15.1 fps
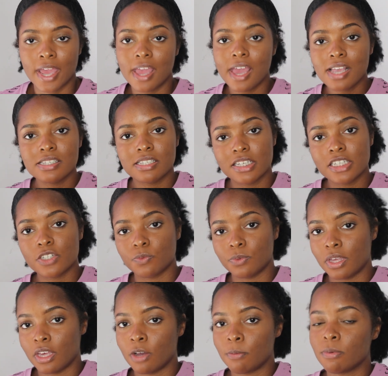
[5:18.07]
as this will
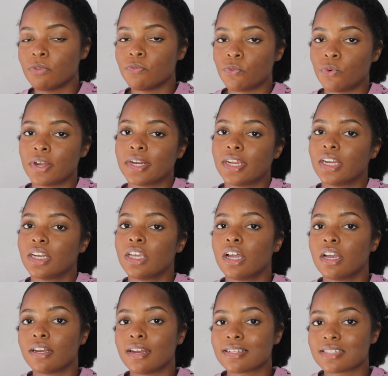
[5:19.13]
help avoid any
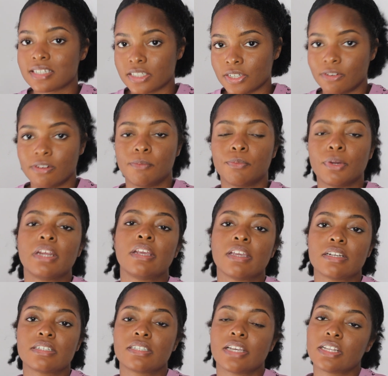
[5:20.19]
unnecessary
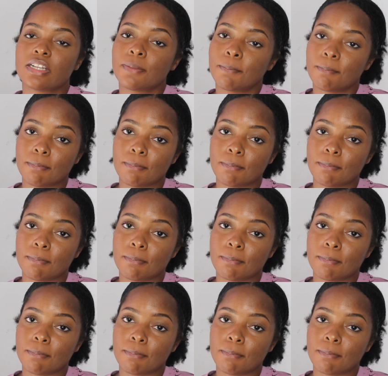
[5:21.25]
breakage that